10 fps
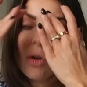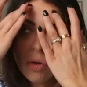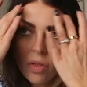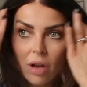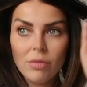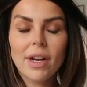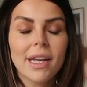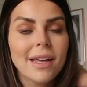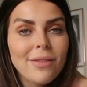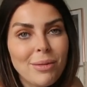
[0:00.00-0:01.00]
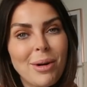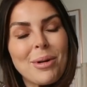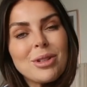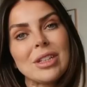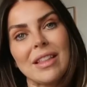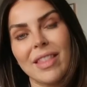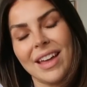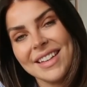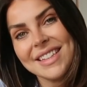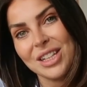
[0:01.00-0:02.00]
Although Rick, if you are watching
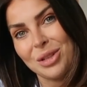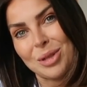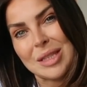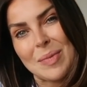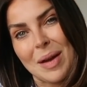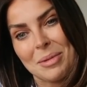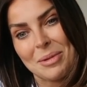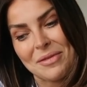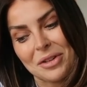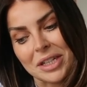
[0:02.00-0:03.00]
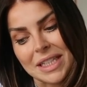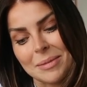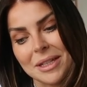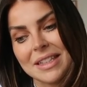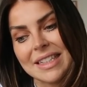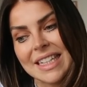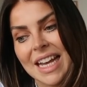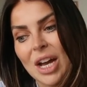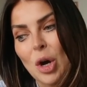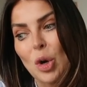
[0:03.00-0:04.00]
this and you want to buy me one for Christmas
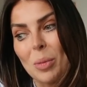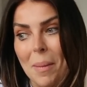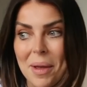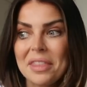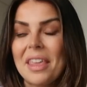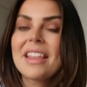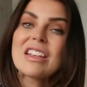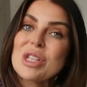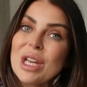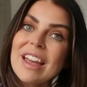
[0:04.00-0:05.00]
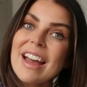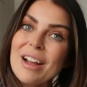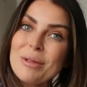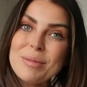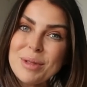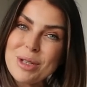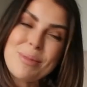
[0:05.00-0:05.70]
or my birthday this year, I would much